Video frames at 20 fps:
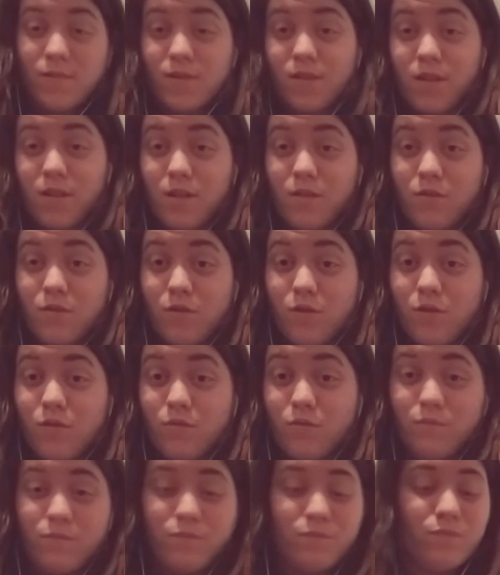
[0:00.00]
don't know.
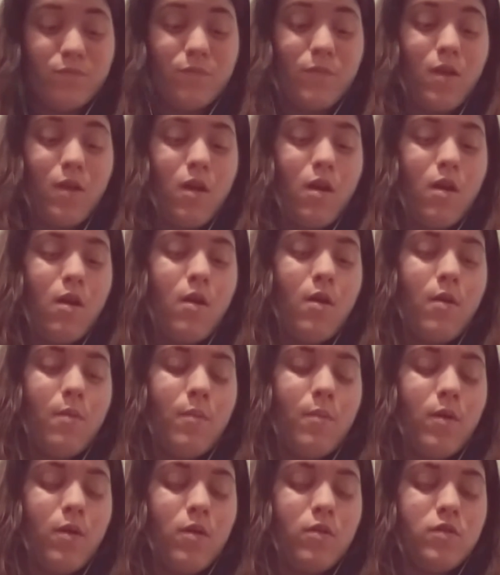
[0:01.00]

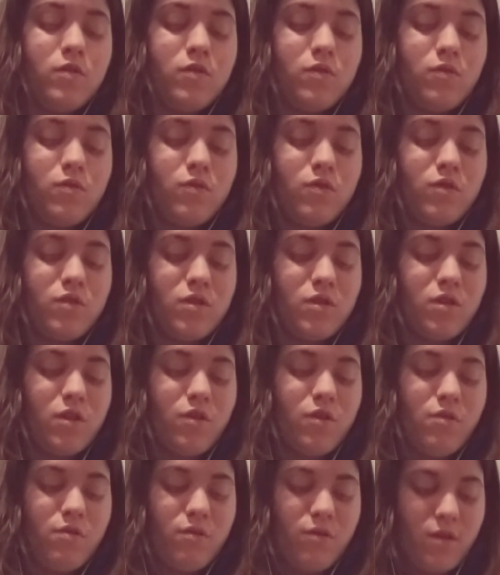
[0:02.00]
But also, there's
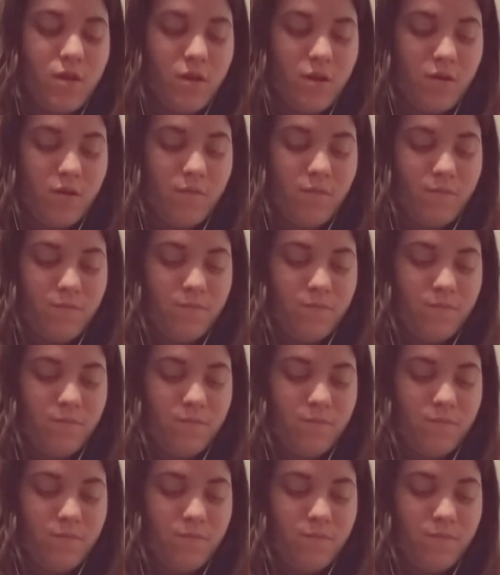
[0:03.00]
another thing